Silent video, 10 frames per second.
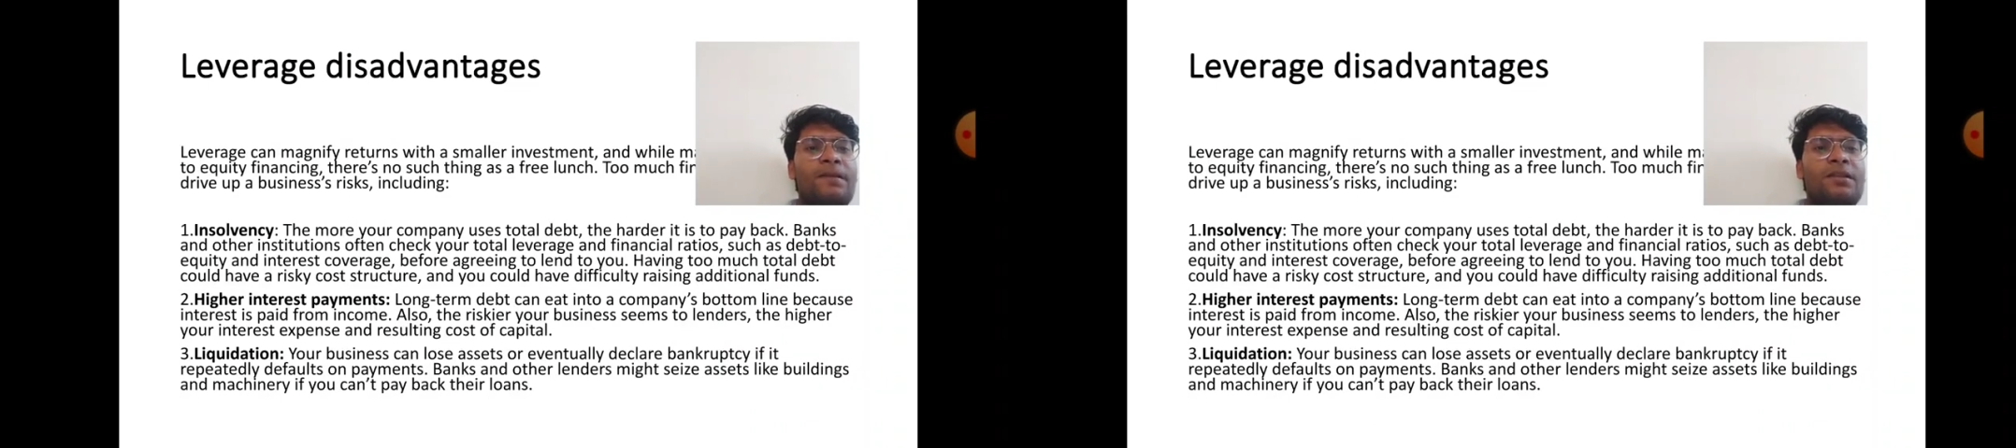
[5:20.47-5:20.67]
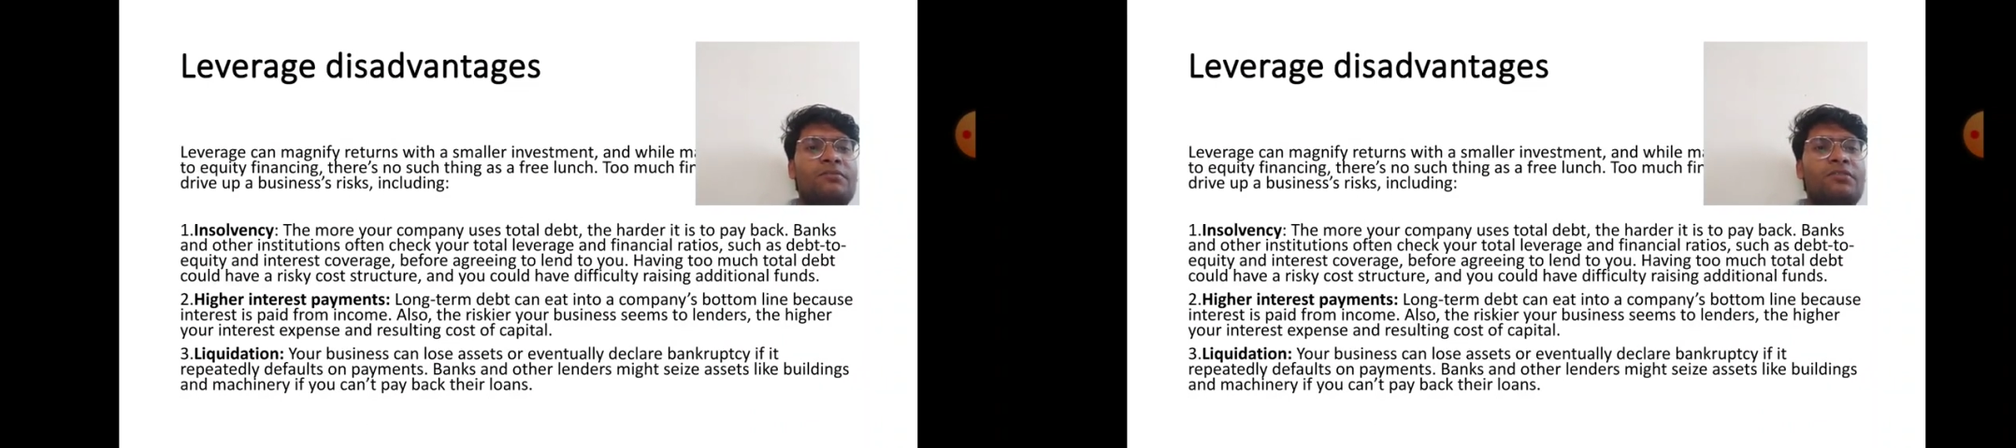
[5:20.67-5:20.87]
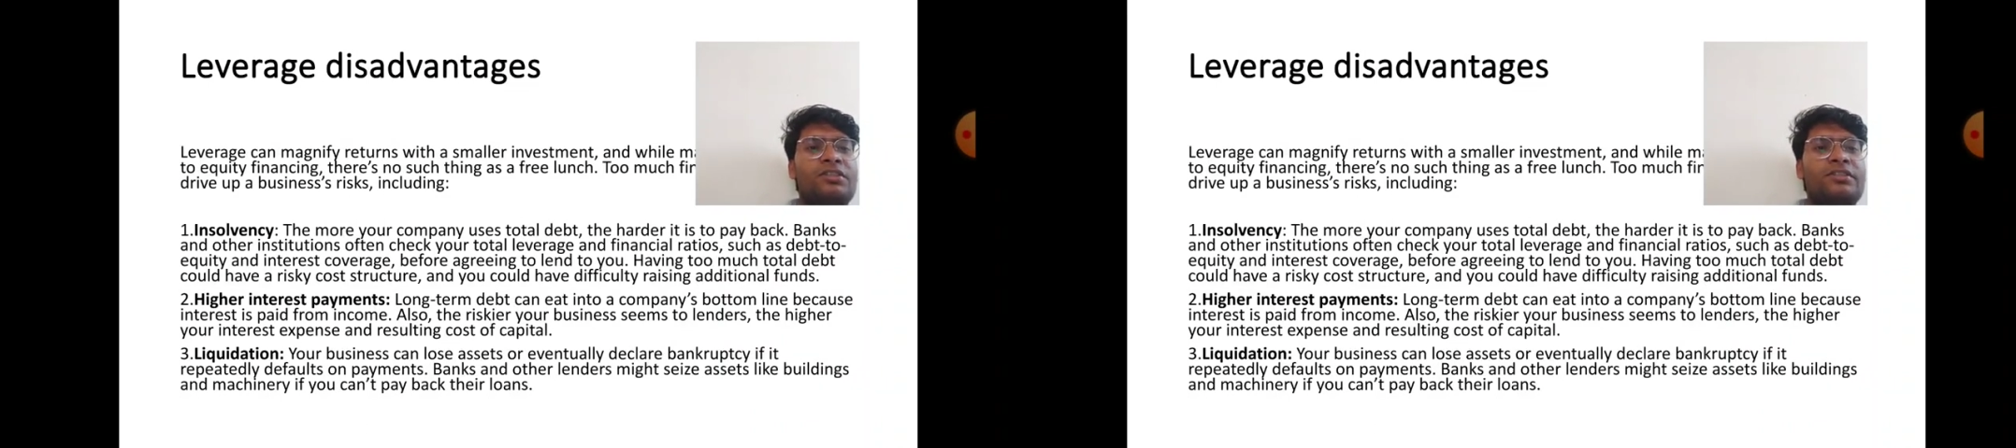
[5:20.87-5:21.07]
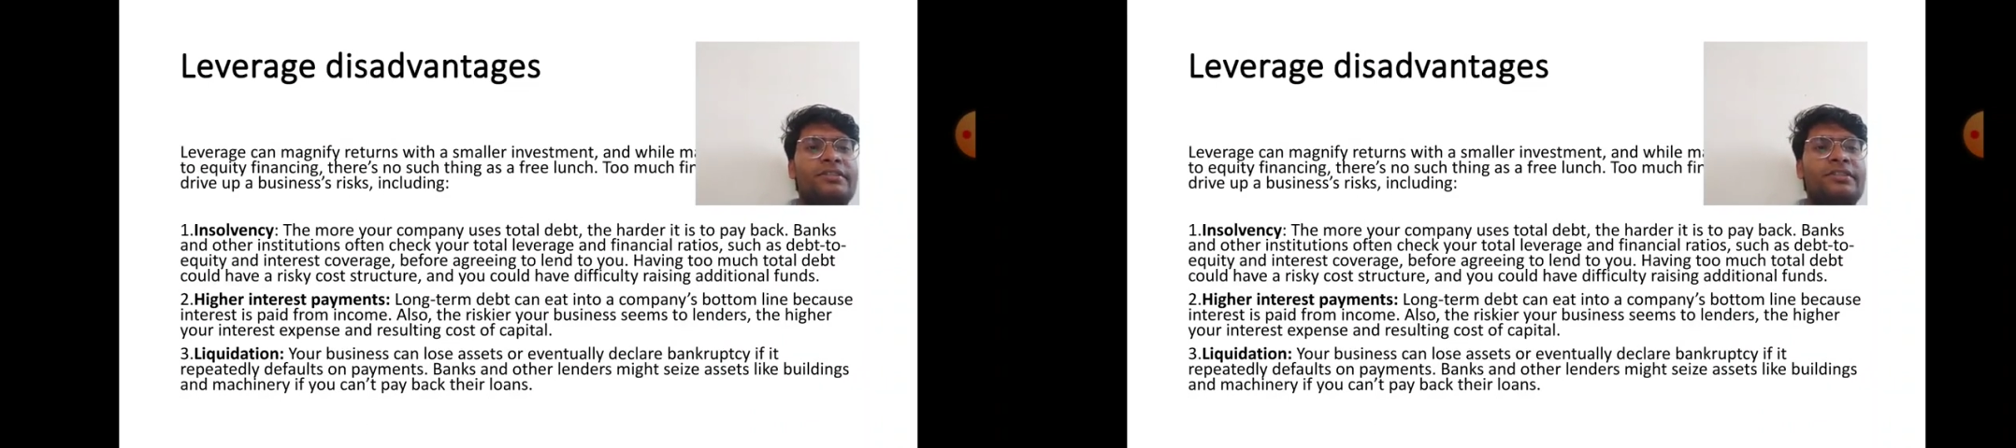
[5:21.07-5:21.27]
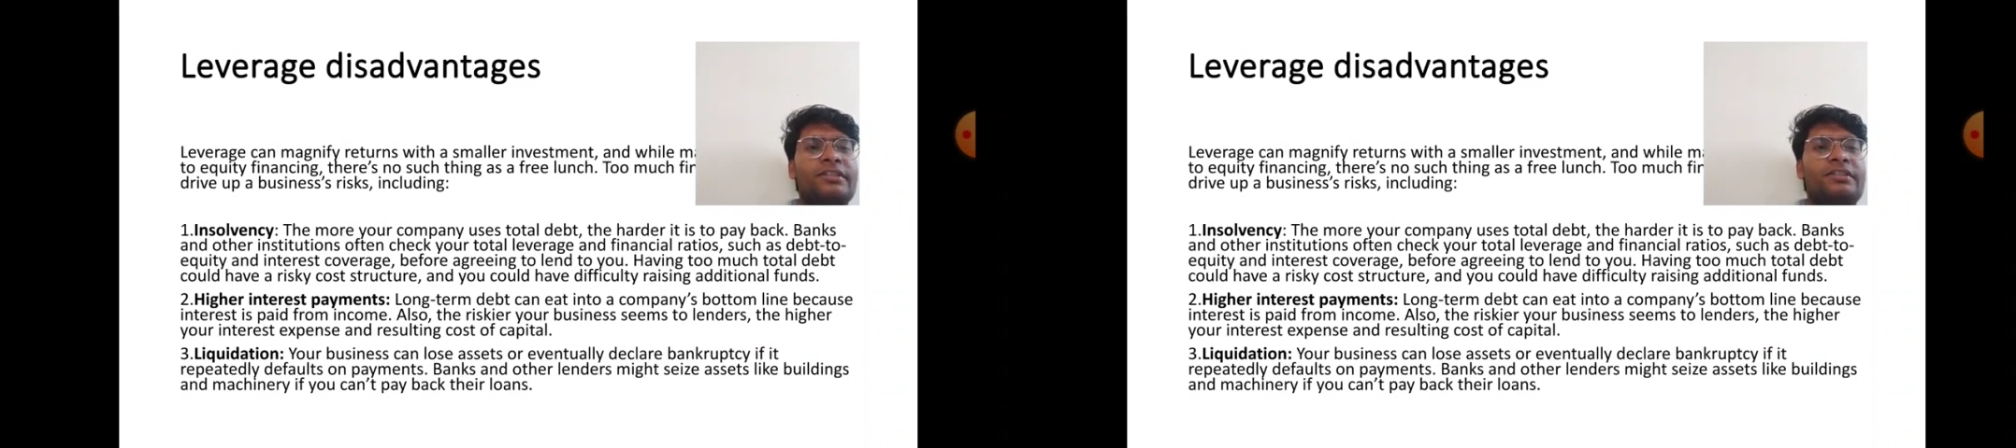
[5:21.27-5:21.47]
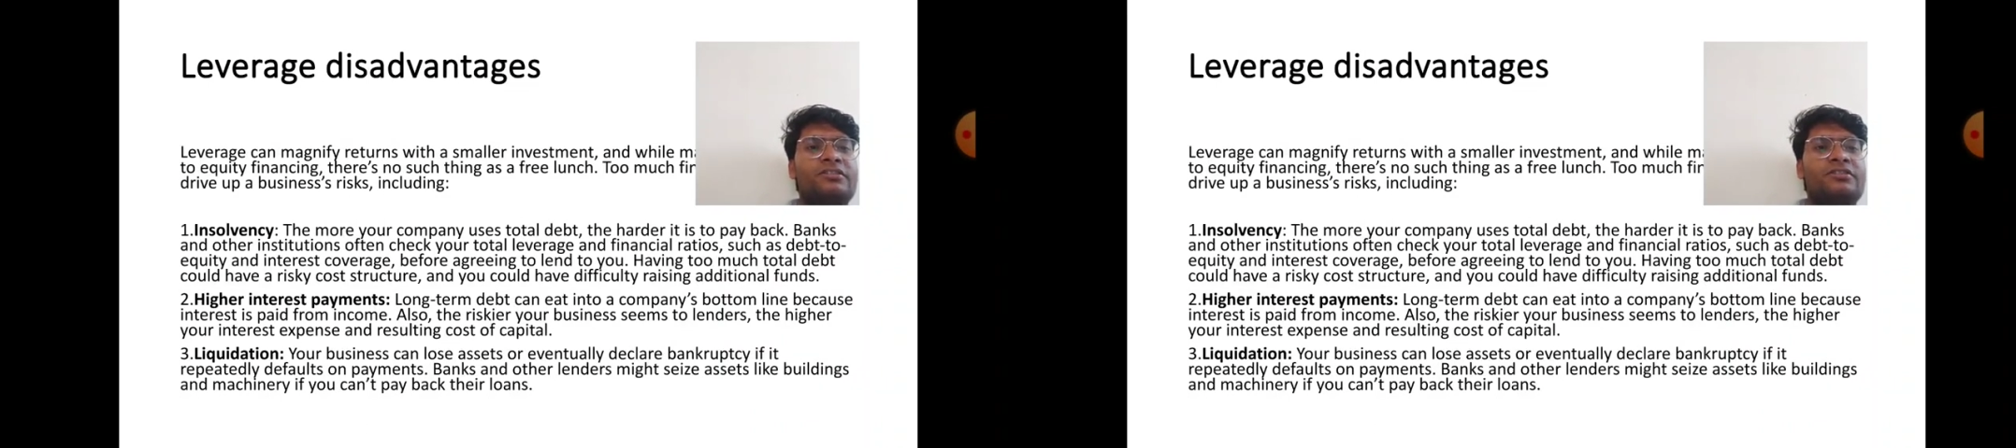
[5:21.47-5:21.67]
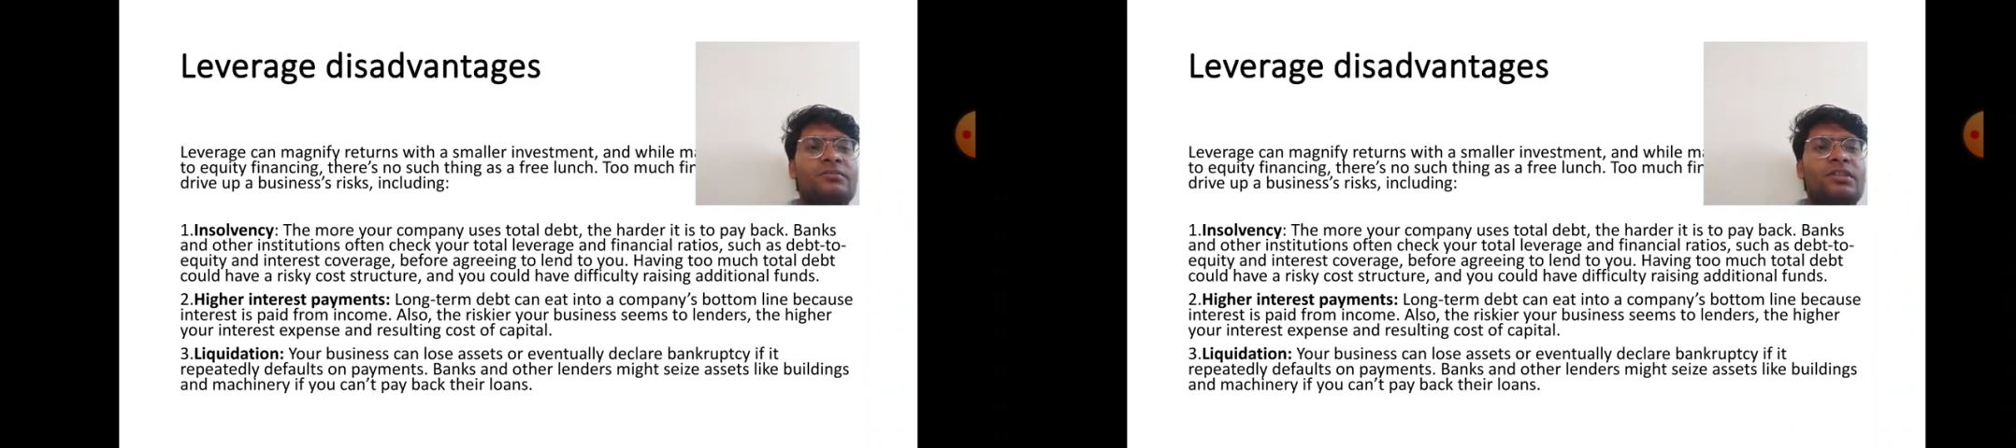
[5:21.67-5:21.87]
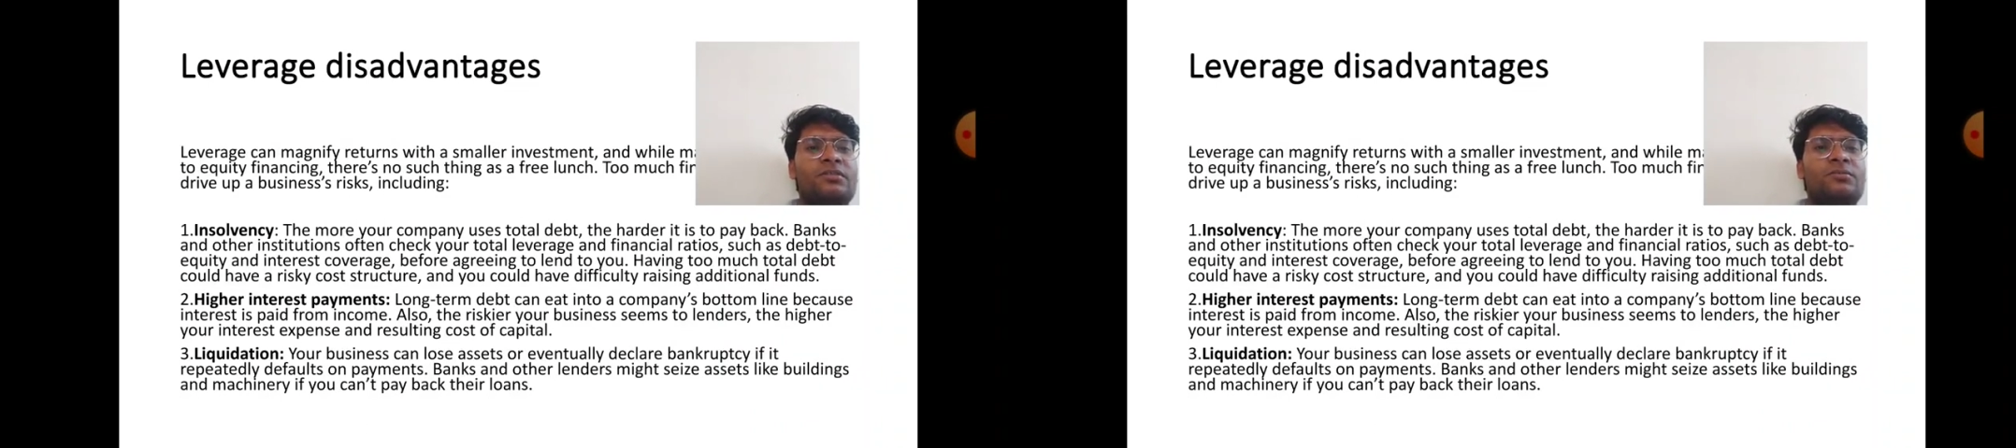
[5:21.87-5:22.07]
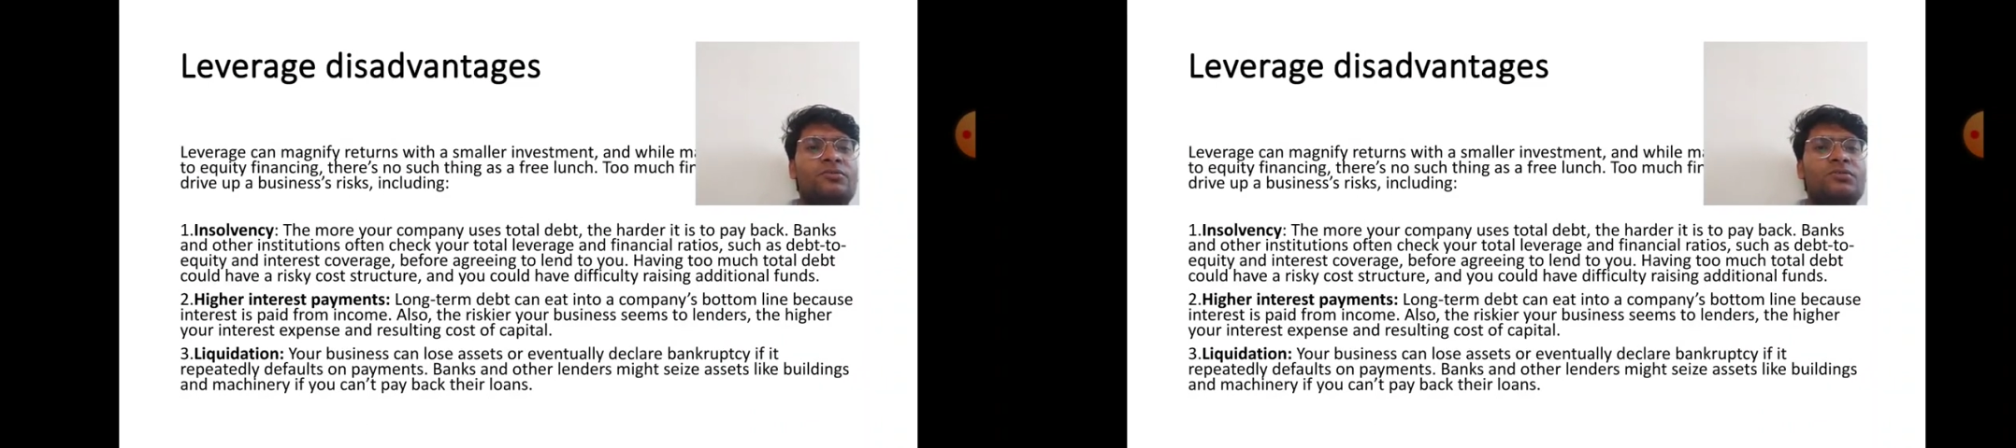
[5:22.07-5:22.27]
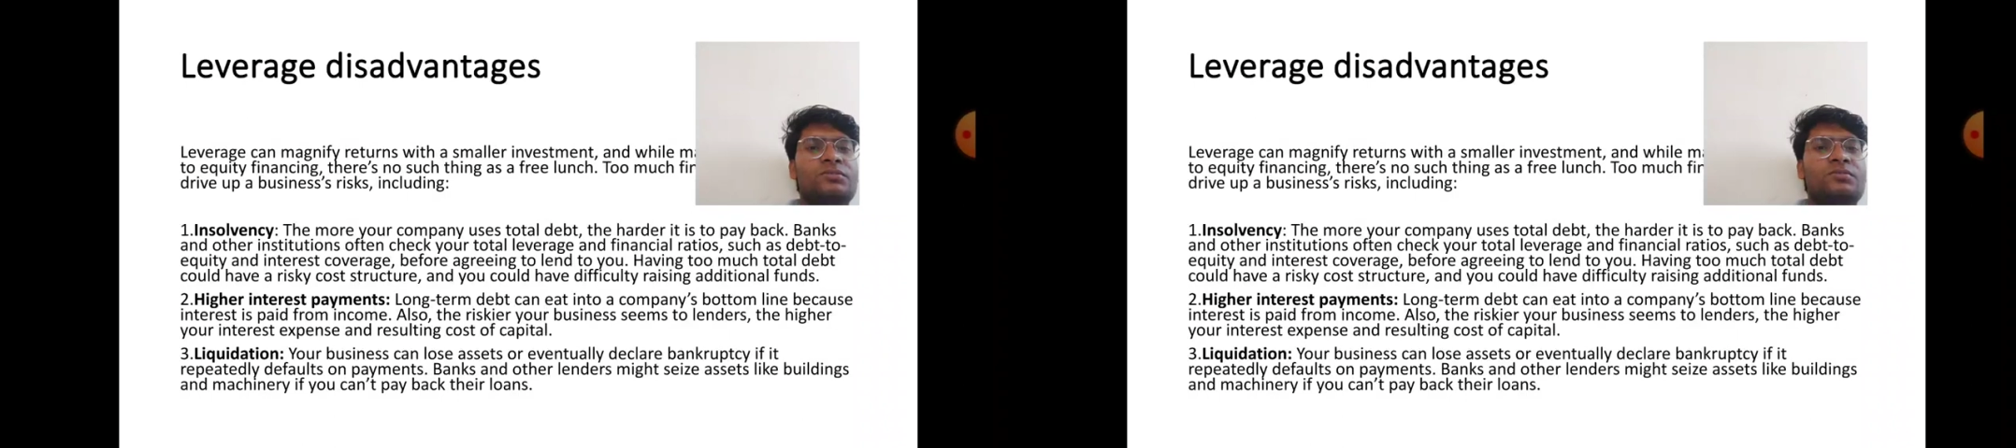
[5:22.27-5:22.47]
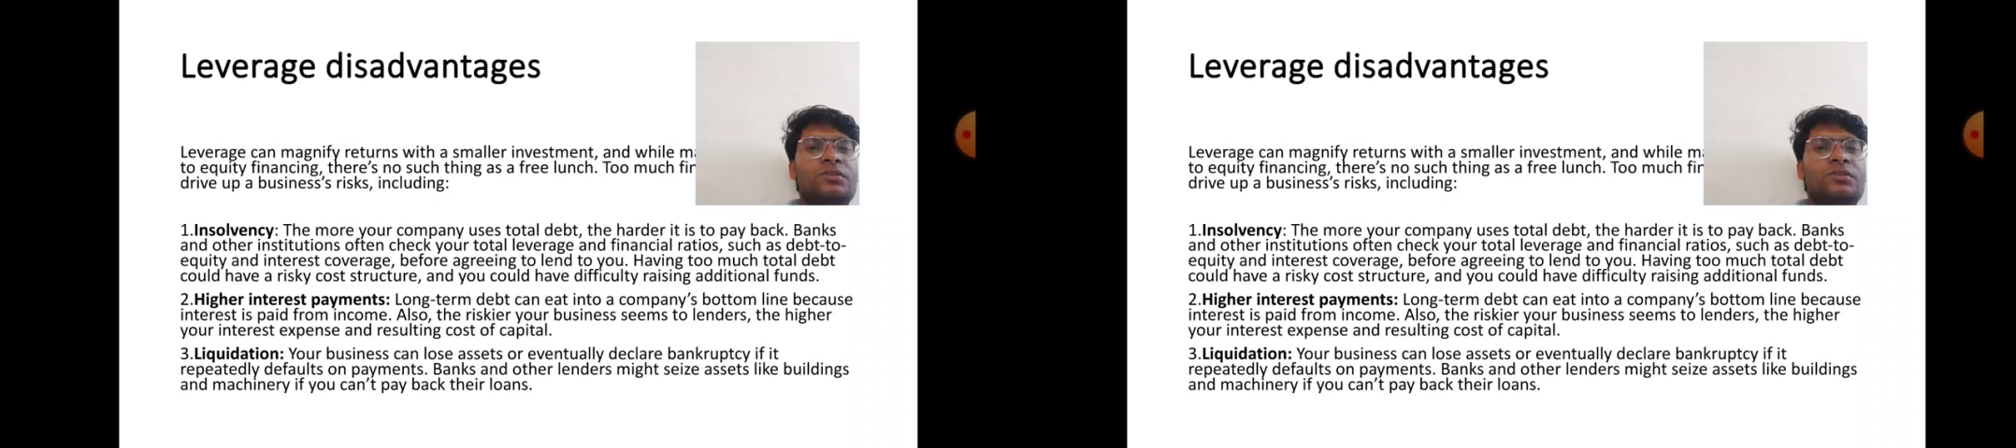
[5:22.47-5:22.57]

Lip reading: eventual declaration backup to